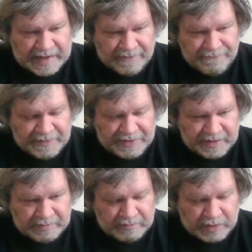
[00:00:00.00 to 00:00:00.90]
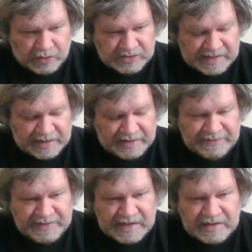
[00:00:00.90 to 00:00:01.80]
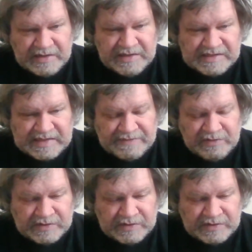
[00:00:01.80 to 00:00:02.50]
everything goes down, even down to this level.